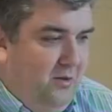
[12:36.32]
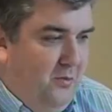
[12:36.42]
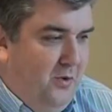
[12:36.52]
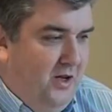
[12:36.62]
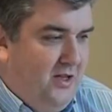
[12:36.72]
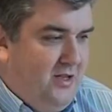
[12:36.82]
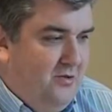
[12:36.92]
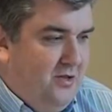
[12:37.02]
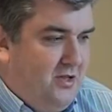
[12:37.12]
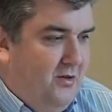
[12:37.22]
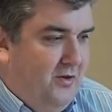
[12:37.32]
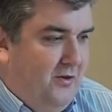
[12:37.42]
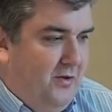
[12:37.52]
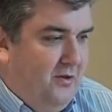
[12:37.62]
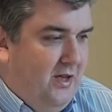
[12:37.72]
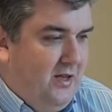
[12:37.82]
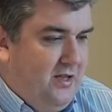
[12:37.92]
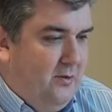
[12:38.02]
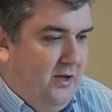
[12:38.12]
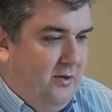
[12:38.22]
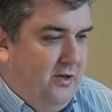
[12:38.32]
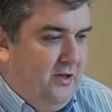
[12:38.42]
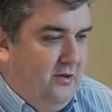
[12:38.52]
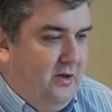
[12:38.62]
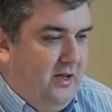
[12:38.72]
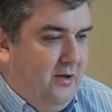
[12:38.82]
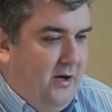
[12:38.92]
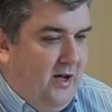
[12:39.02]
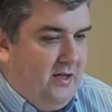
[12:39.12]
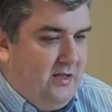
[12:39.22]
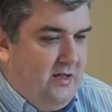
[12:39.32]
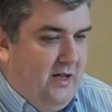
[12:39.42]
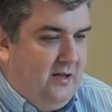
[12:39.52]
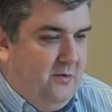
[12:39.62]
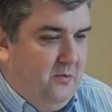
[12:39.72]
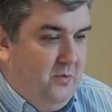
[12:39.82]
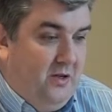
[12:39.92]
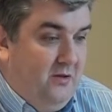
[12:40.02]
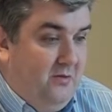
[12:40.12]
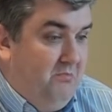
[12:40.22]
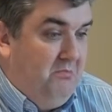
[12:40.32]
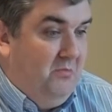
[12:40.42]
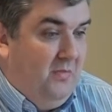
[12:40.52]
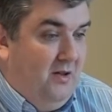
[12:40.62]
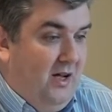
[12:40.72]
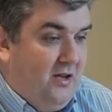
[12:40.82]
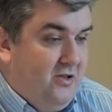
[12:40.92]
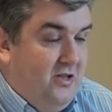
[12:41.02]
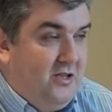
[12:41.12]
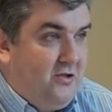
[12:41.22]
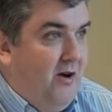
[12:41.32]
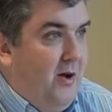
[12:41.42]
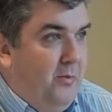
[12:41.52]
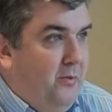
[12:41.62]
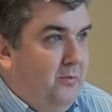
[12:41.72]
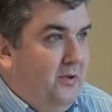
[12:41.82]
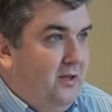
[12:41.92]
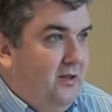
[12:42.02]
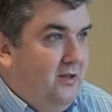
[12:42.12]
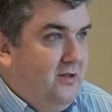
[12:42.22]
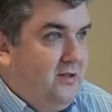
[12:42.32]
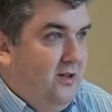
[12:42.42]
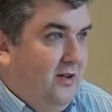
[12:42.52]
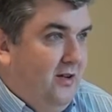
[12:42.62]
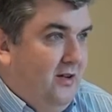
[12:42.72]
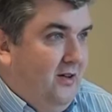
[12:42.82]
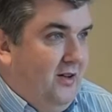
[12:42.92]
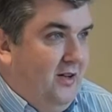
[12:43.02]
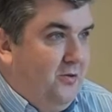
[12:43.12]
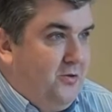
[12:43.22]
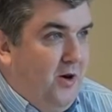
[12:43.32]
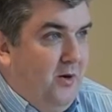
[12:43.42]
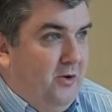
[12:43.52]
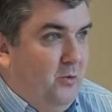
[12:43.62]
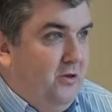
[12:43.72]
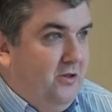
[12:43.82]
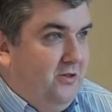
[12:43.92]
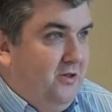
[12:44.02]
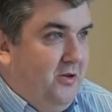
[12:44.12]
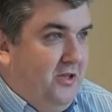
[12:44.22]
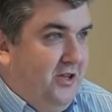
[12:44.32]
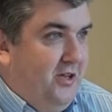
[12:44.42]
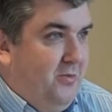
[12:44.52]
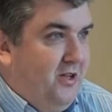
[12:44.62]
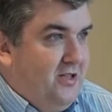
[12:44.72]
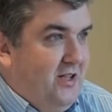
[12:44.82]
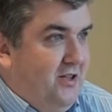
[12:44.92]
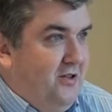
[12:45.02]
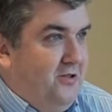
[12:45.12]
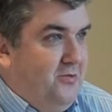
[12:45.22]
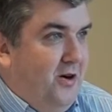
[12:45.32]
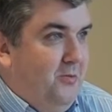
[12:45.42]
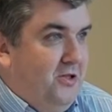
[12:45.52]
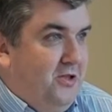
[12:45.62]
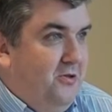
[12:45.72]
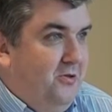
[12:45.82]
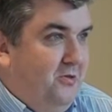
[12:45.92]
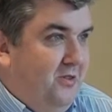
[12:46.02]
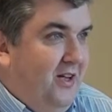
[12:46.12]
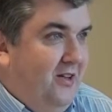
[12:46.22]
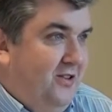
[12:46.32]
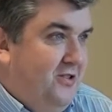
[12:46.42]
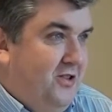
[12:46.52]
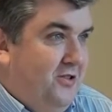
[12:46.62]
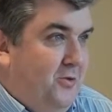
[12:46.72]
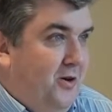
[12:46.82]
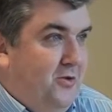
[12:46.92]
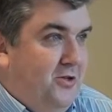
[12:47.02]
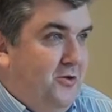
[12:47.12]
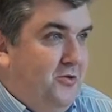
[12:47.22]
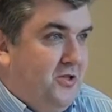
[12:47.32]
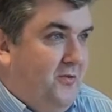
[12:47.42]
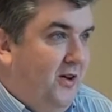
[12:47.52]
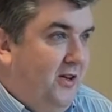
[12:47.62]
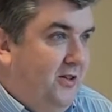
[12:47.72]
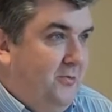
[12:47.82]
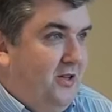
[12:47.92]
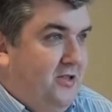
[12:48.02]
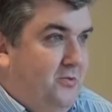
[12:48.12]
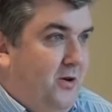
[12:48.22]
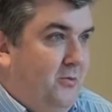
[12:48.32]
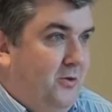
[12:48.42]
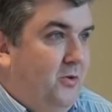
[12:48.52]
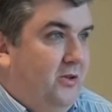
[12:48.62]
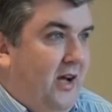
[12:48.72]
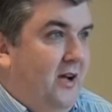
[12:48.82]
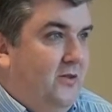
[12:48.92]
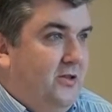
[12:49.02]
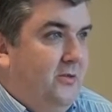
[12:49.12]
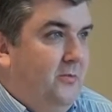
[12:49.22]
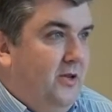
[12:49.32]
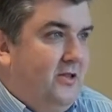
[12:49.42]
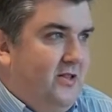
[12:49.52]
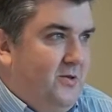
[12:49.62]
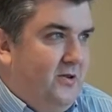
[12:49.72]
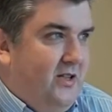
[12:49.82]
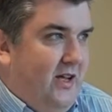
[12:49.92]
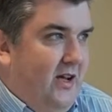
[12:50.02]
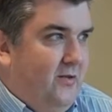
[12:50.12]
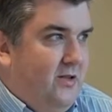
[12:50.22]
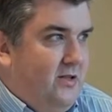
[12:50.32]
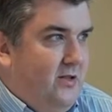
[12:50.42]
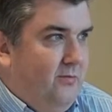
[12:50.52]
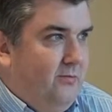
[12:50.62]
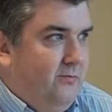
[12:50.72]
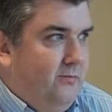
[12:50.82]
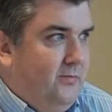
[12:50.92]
We also discovered a few things that we had been doing in the past that we could actually scrap, because Department 1 only did it because they thought Department 2 needed it, and Department 2 just filed it because Department 1 gave it to them. I suppose it gave us some